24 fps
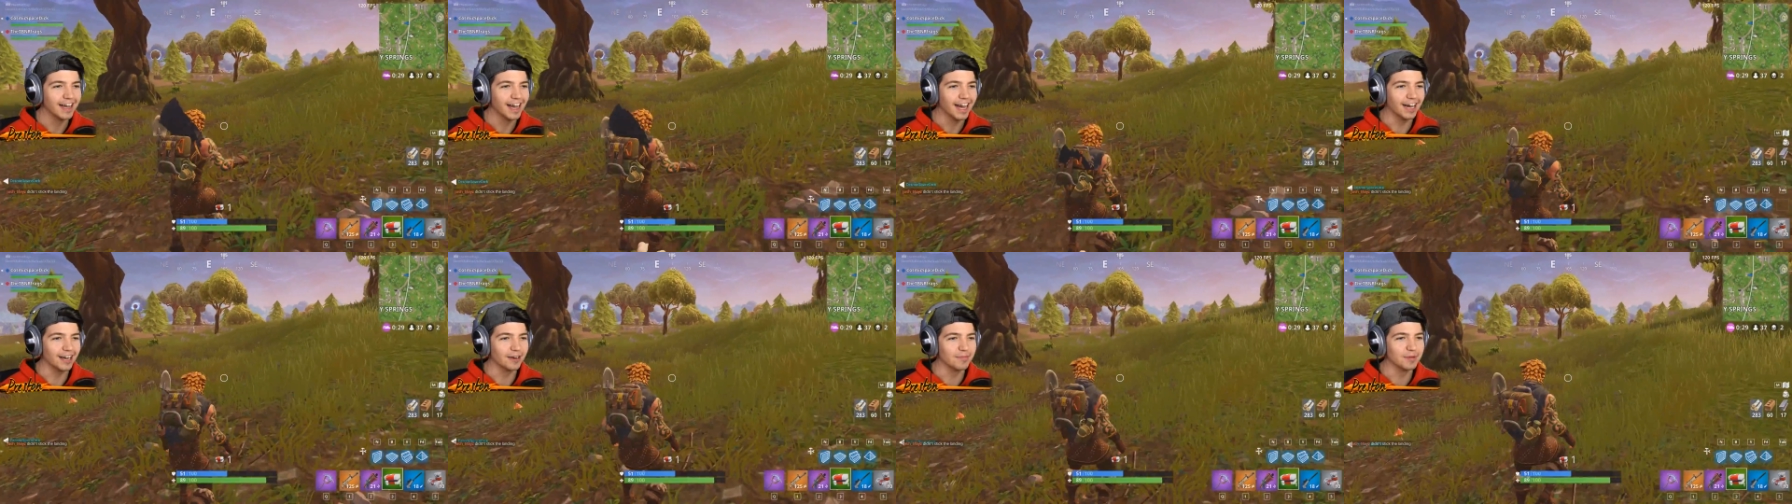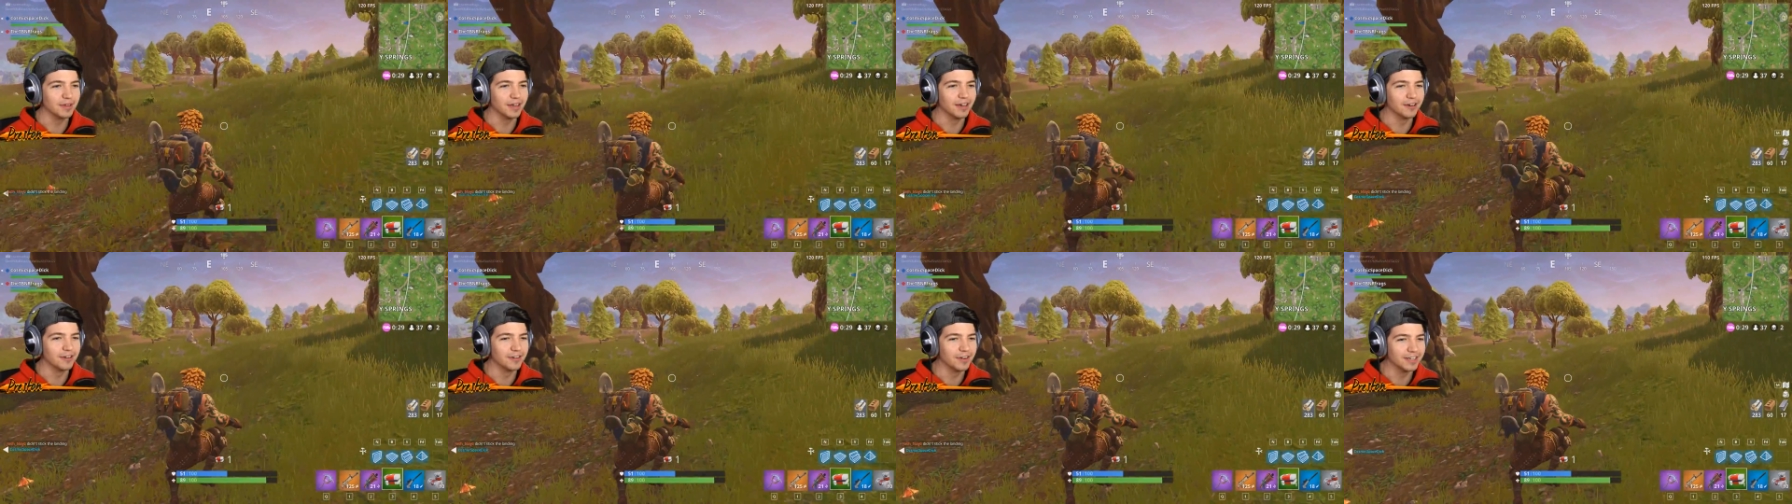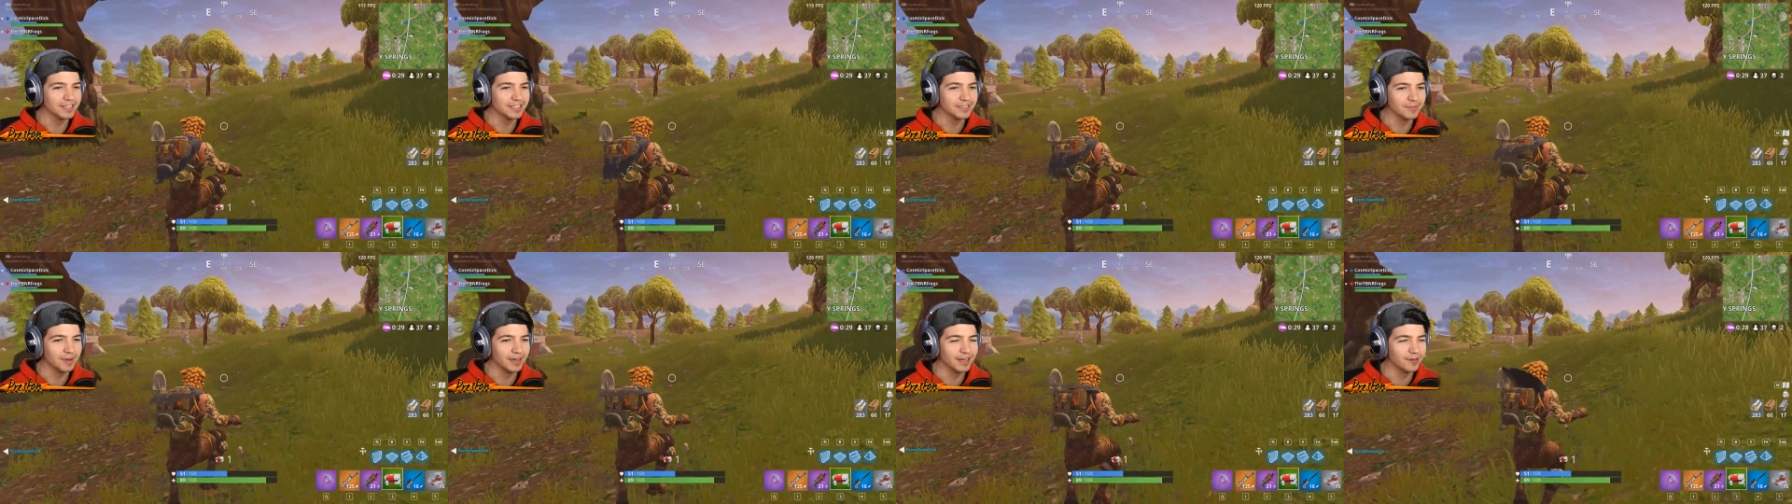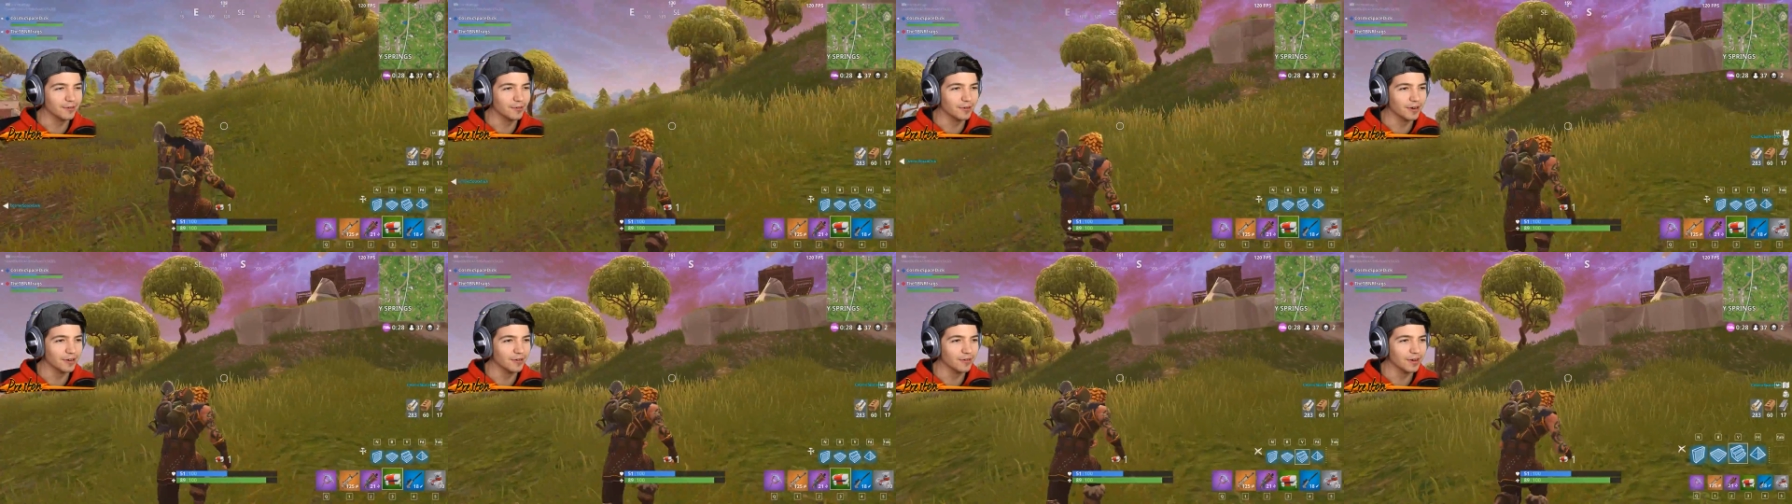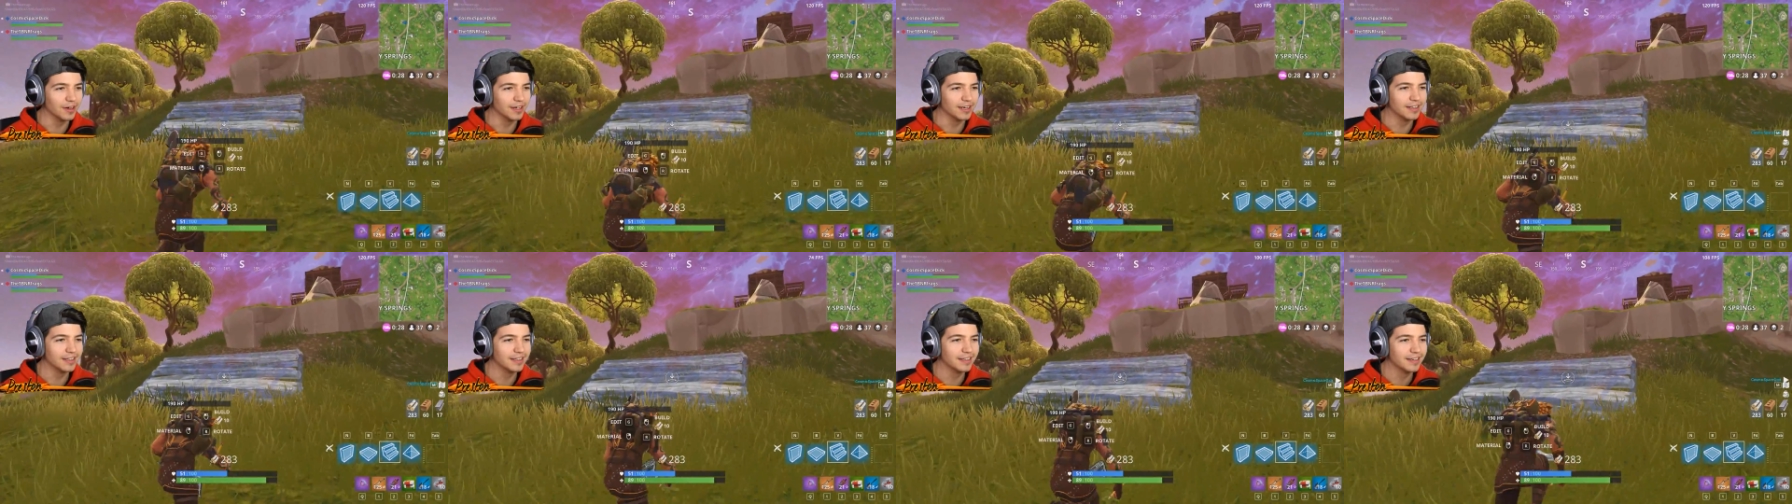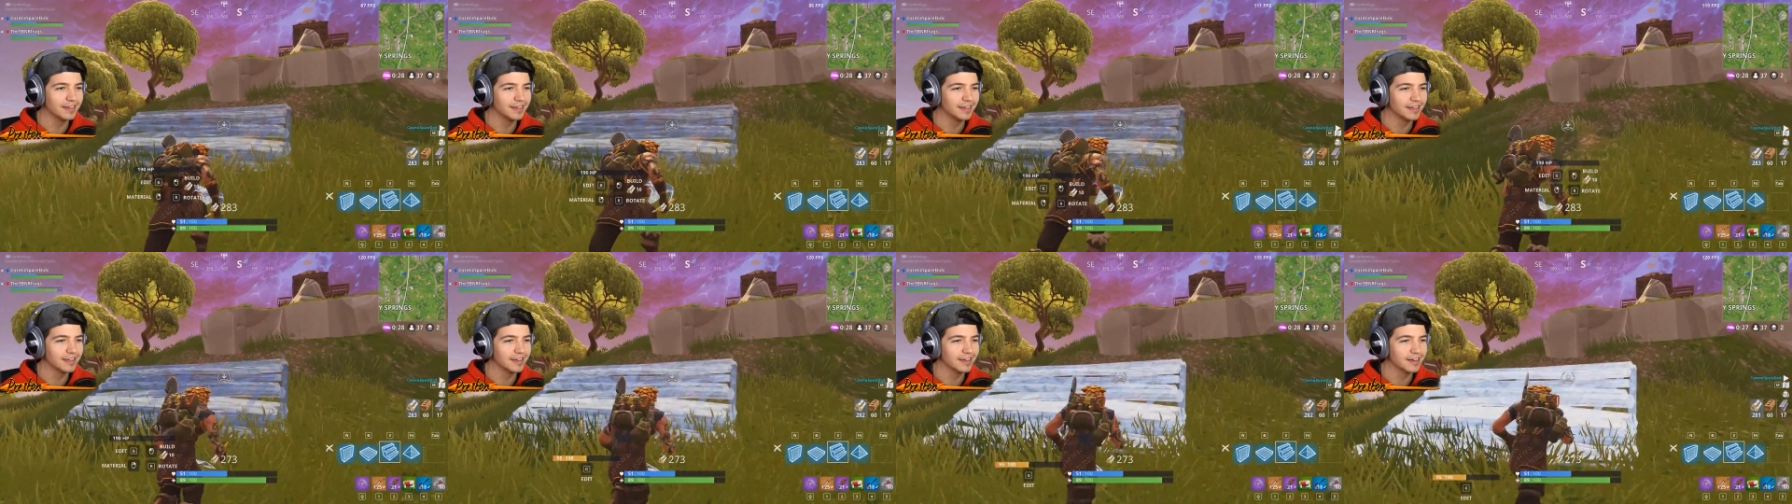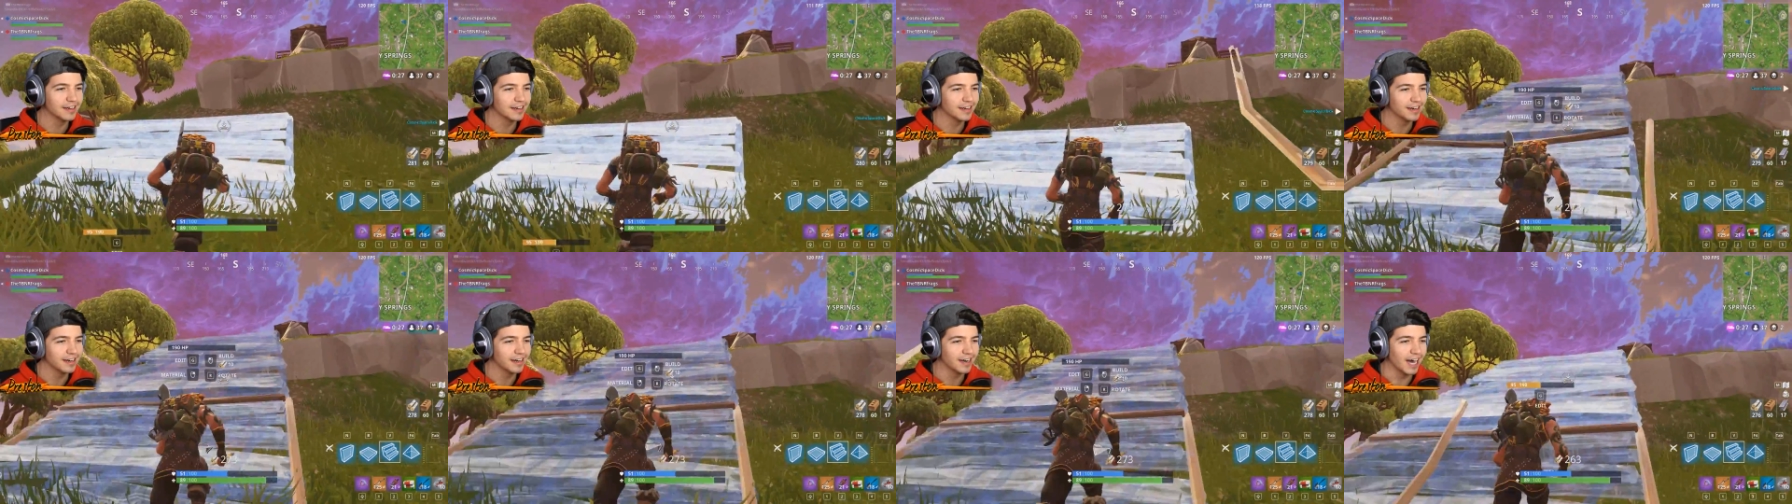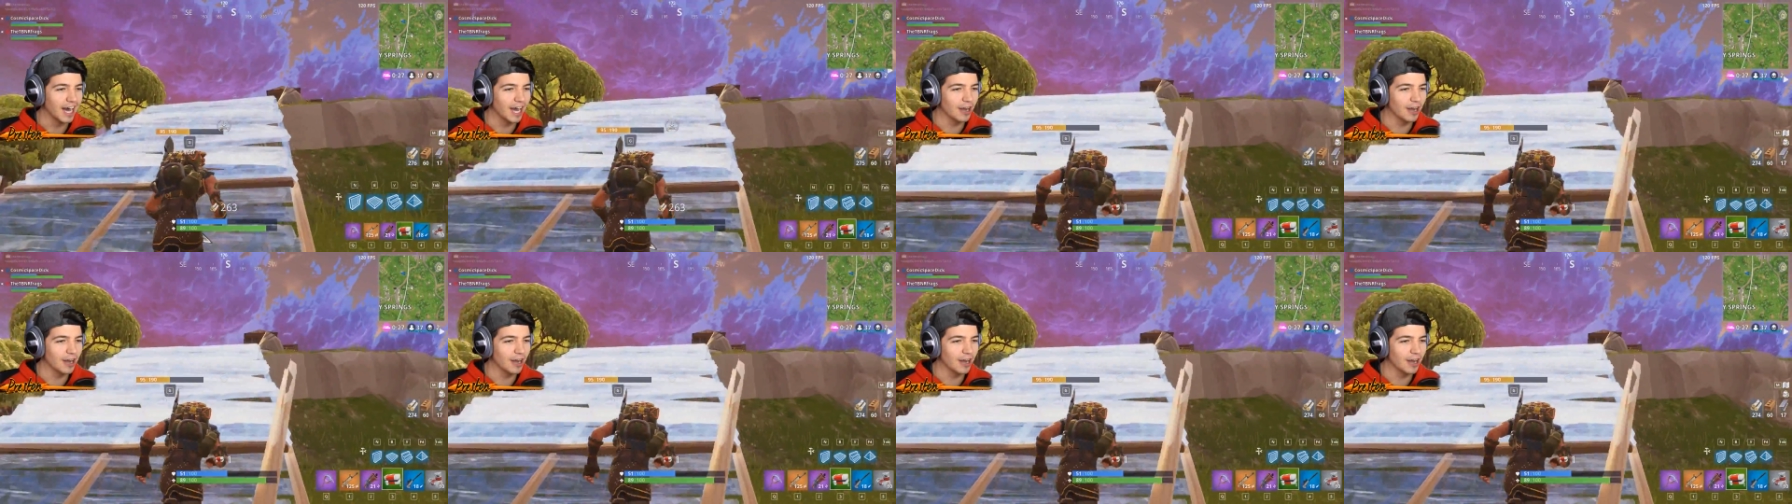How to be underestimated 101. Yeah.